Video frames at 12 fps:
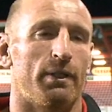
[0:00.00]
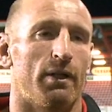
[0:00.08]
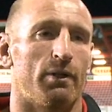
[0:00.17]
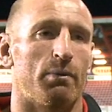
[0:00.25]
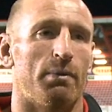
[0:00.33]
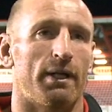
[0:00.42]
We
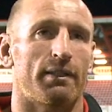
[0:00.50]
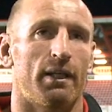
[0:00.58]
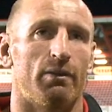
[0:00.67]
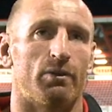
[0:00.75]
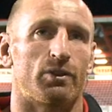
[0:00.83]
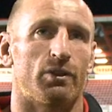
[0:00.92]
can't go back
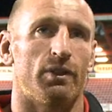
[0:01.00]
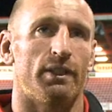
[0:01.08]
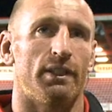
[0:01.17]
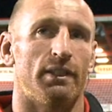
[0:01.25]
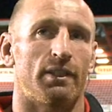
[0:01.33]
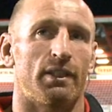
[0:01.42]
down. So
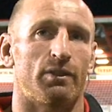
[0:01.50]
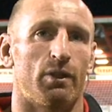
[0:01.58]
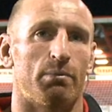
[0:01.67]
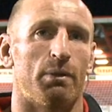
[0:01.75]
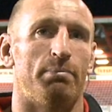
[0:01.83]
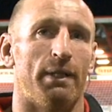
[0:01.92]
it's it's all
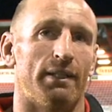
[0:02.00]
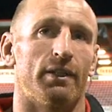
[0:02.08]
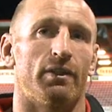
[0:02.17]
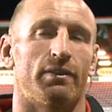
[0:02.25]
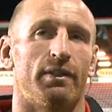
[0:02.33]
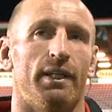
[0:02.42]
about
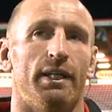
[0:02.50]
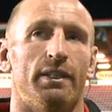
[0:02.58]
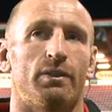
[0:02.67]
building on today.